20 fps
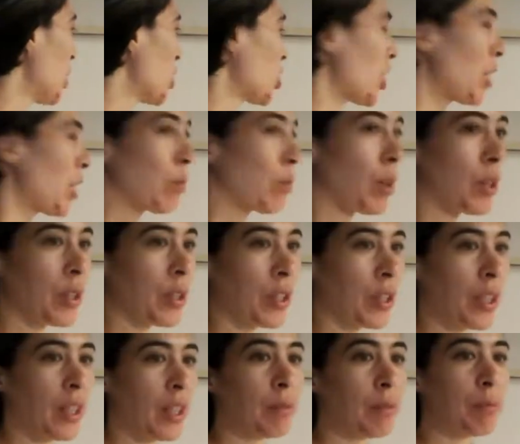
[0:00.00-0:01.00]
rich, and
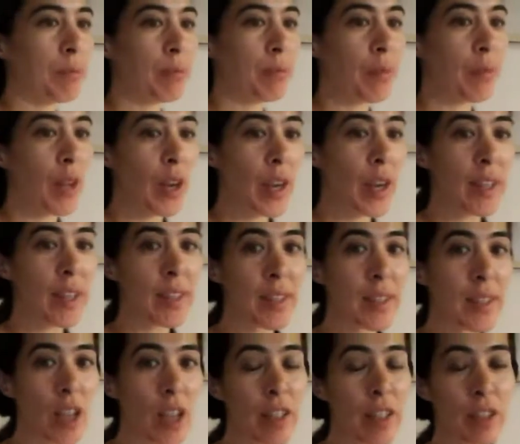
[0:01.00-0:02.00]
wealthy. All
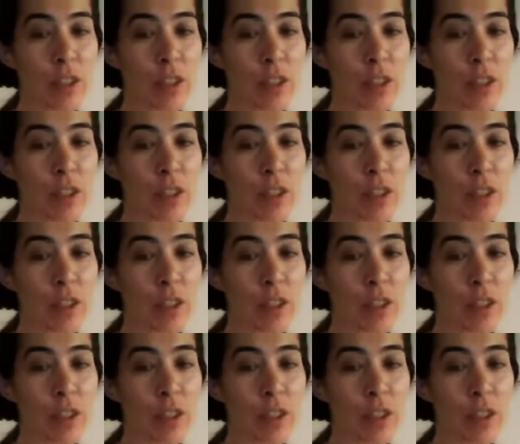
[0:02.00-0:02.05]
right.